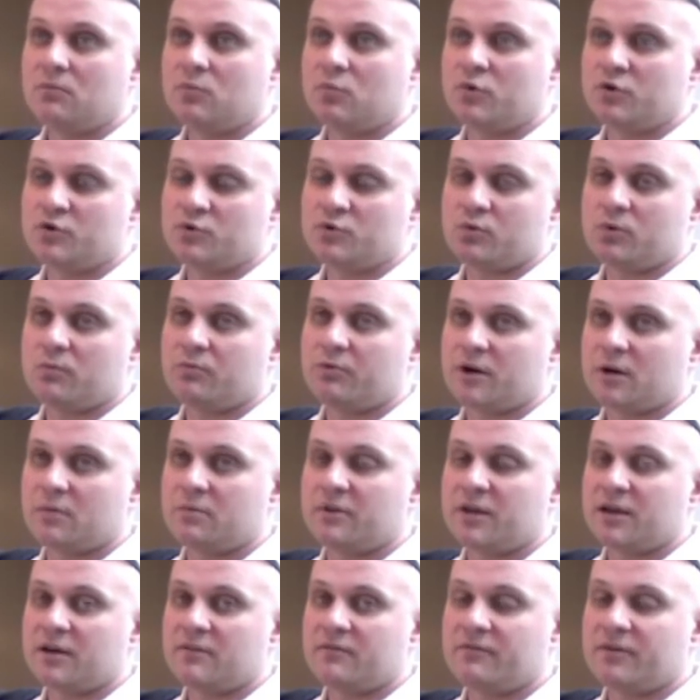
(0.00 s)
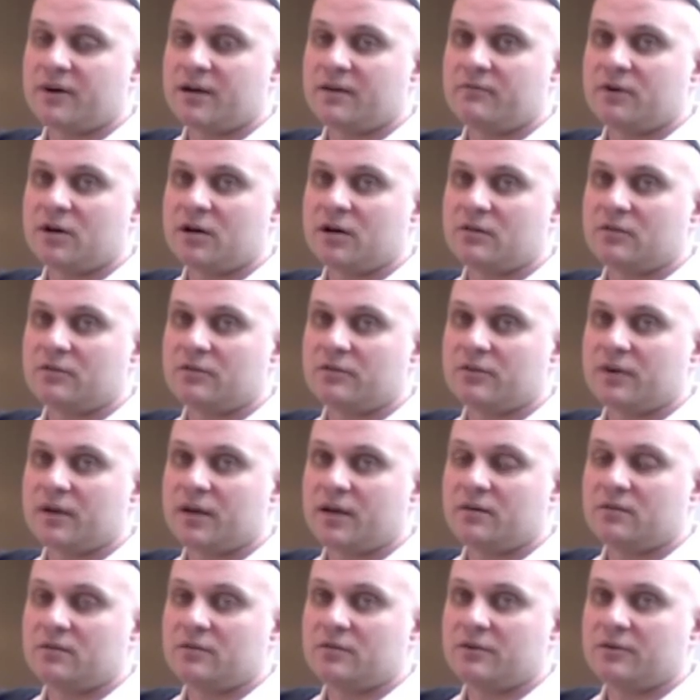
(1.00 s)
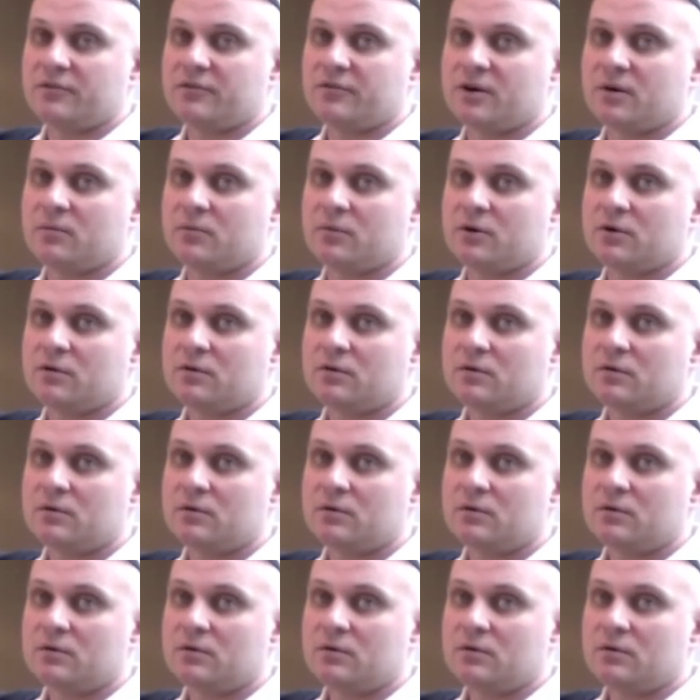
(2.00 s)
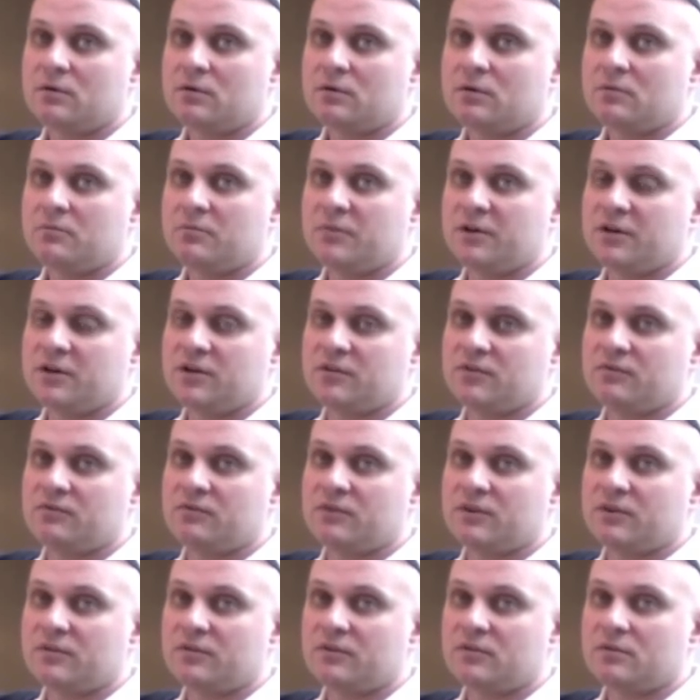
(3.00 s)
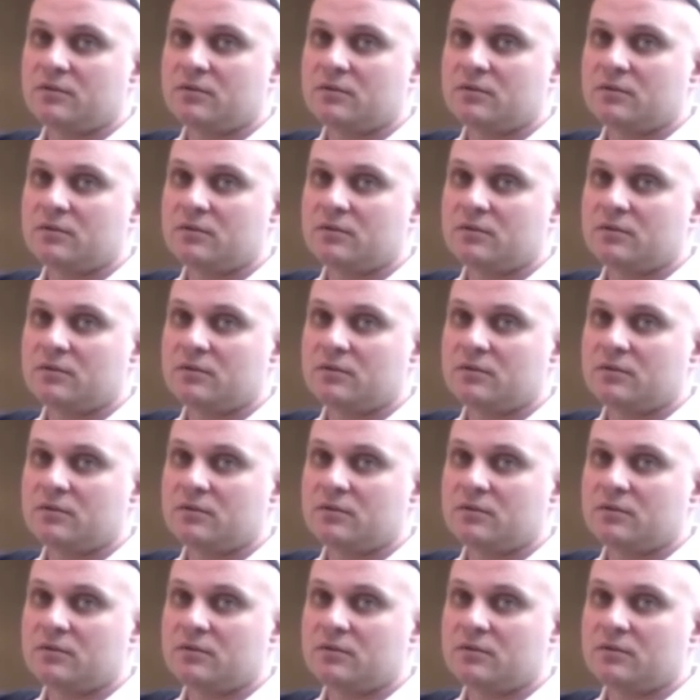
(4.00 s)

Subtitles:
which will probably have $5 a gallon this summer because of this.